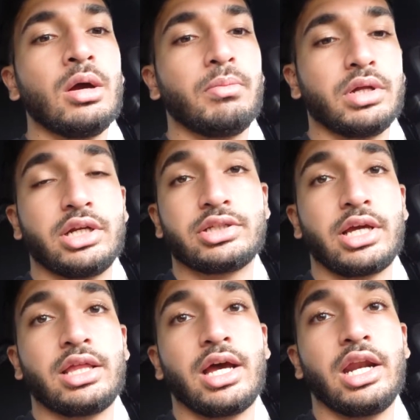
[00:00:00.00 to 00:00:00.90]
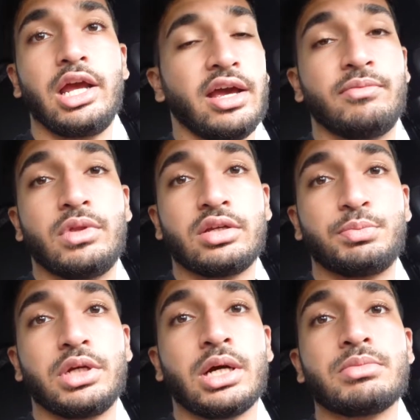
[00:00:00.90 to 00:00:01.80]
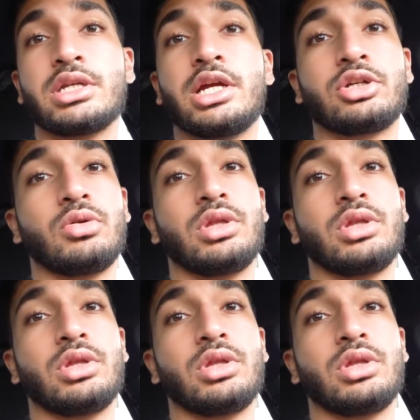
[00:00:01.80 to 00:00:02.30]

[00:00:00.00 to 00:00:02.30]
but they're saying that if this becomes an issue